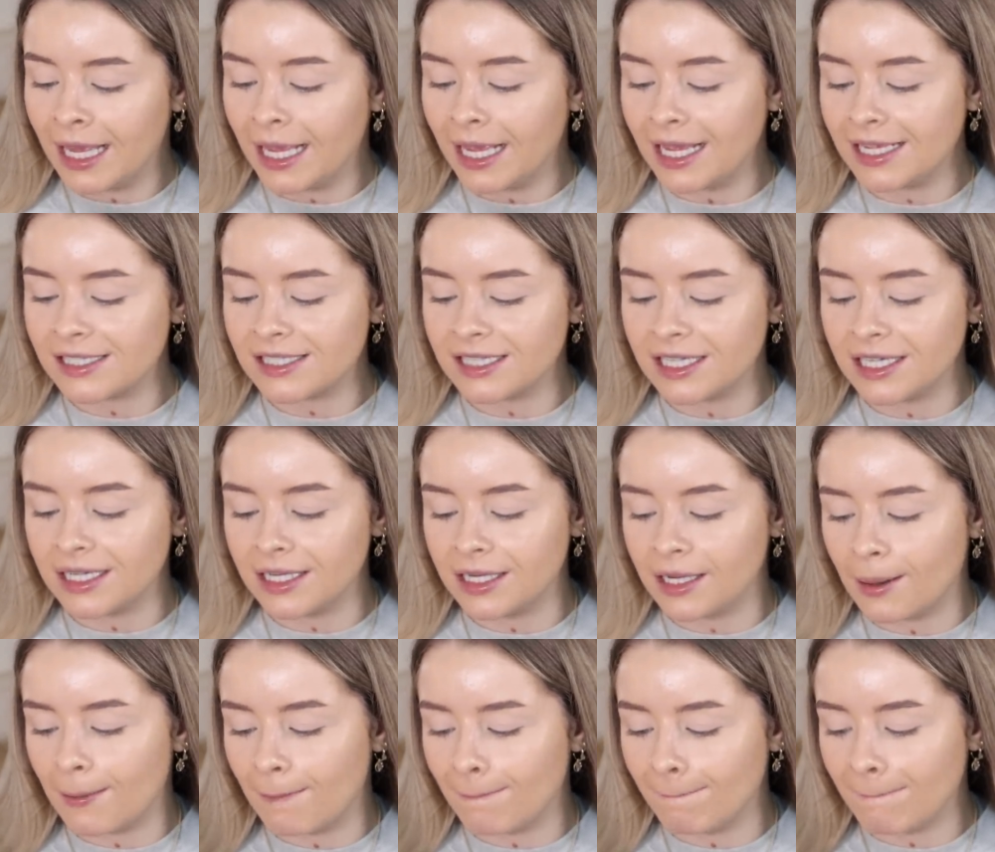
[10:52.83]
is
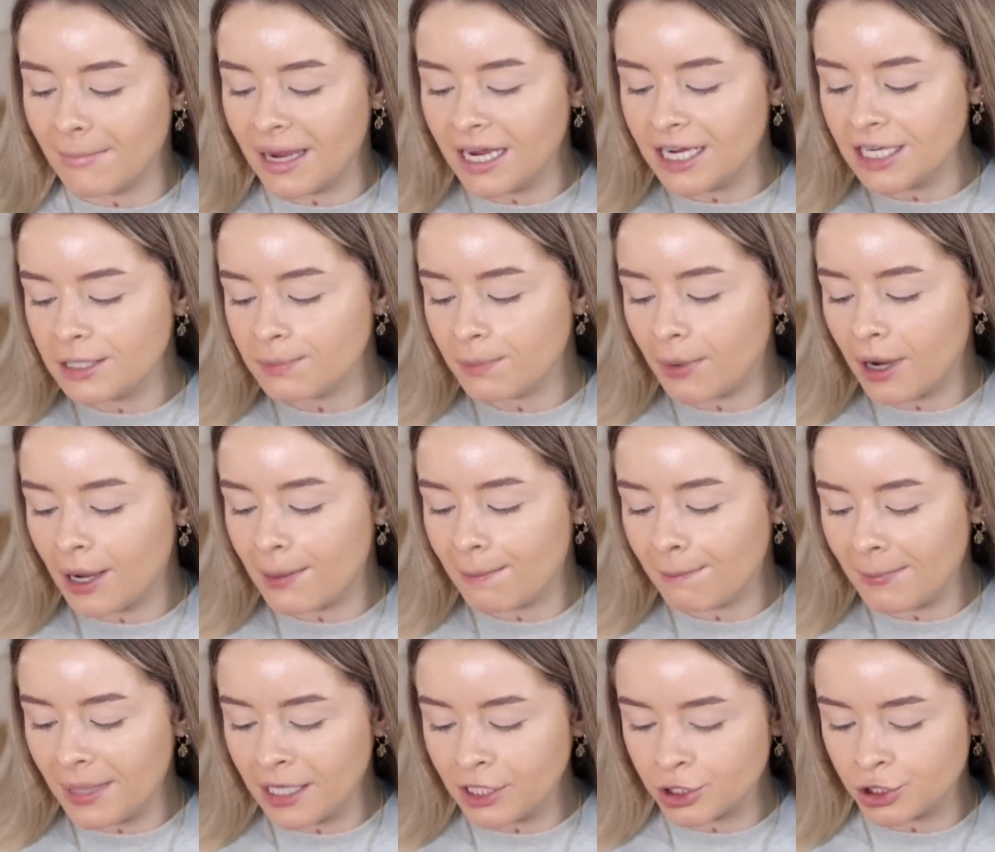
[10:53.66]
the Made by
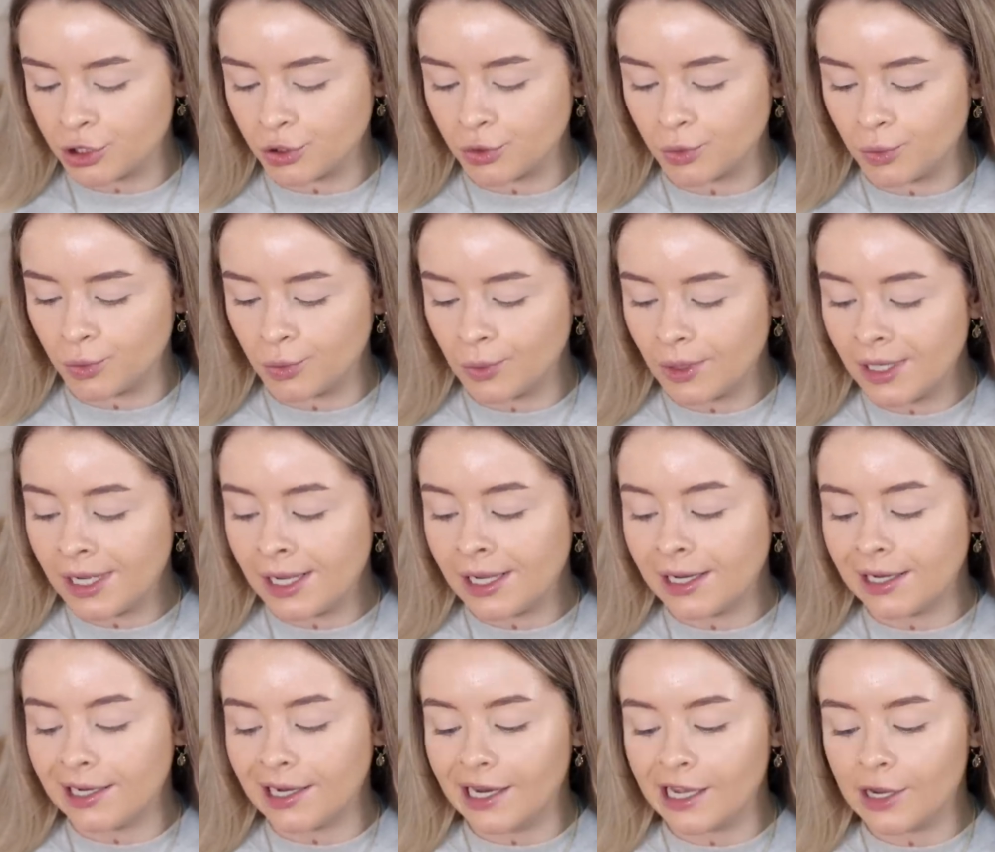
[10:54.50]
Mitchell
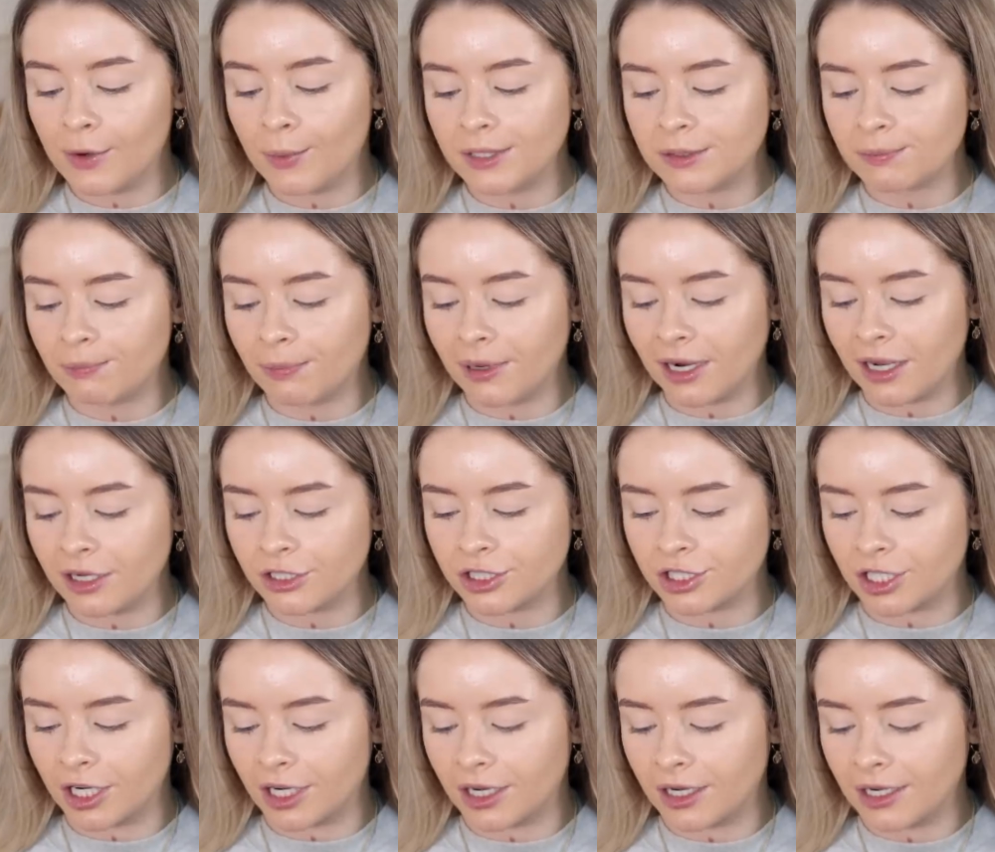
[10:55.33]
Liquid
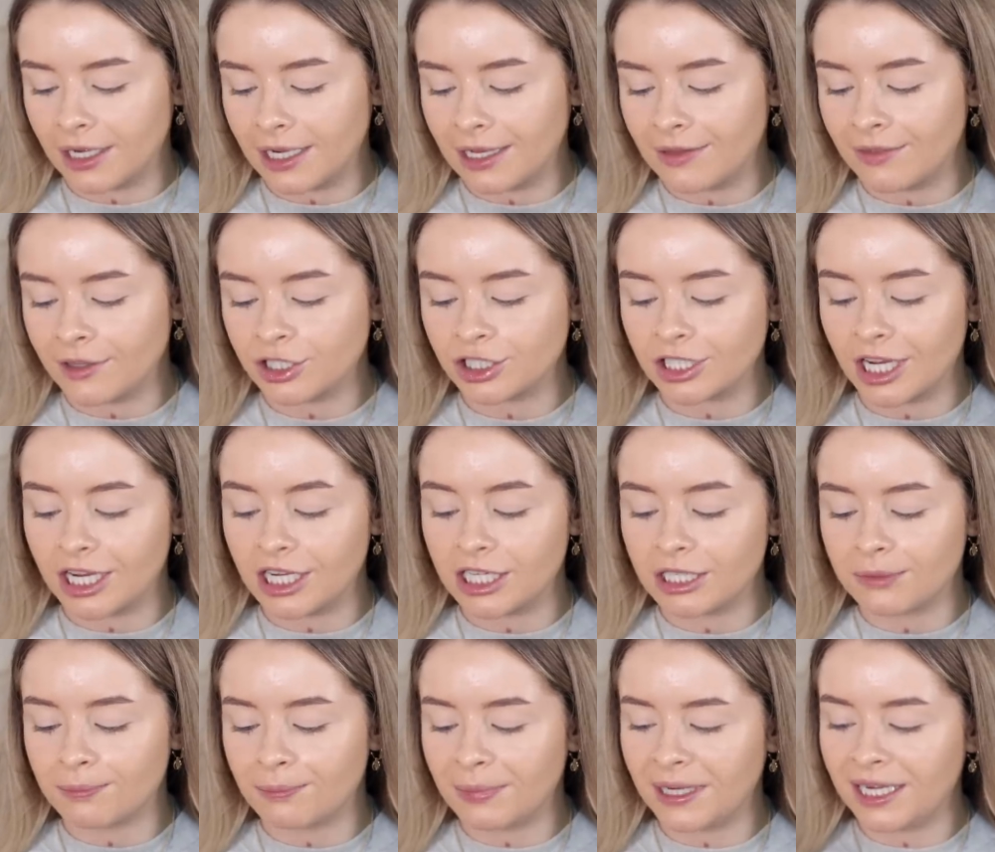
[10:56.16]
Blusher in the
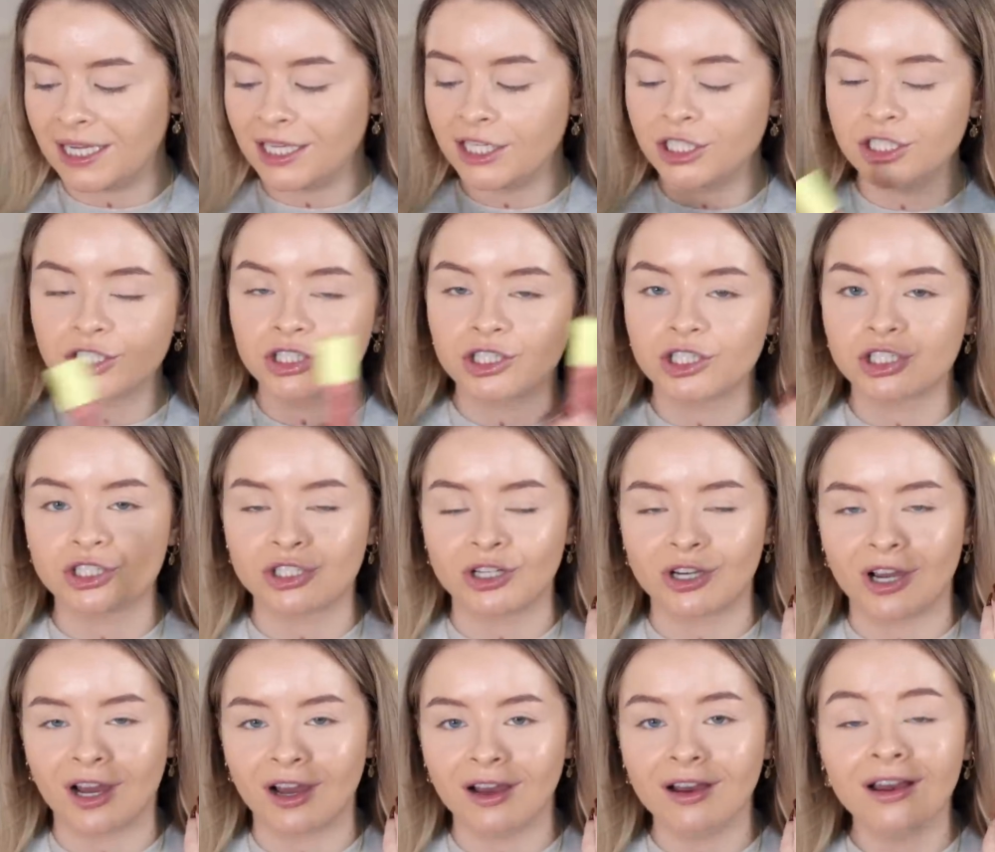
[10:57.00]
shade Peach
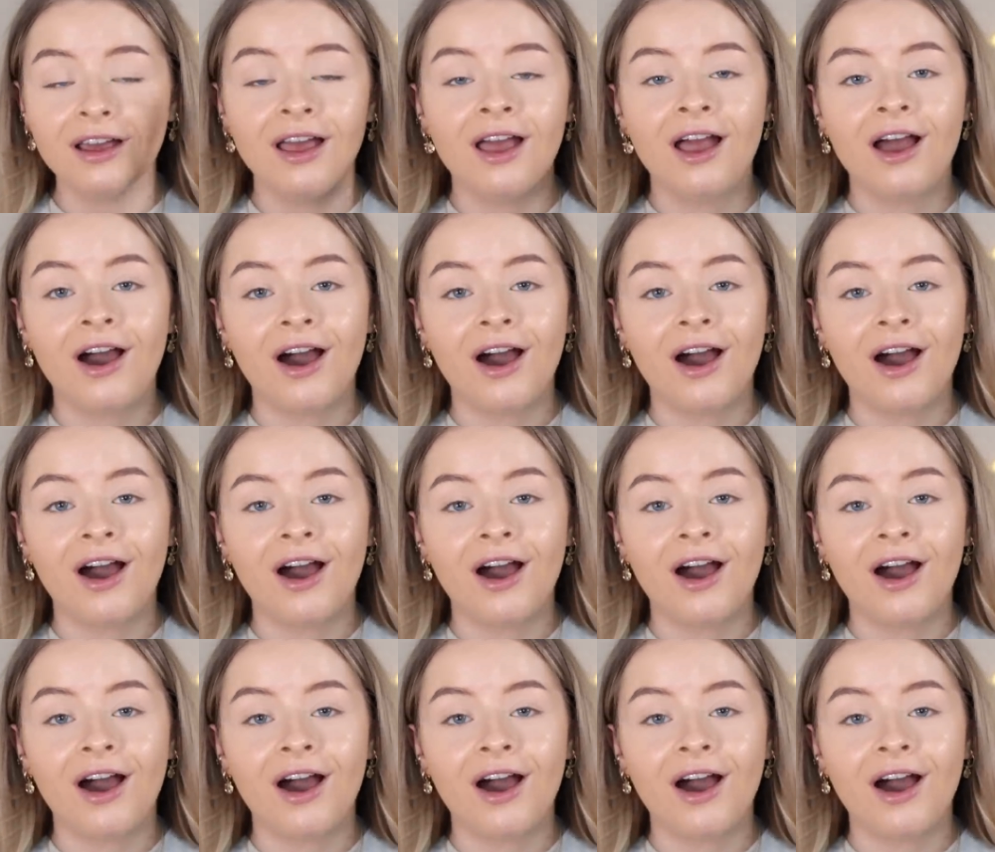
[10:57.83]
Sugar.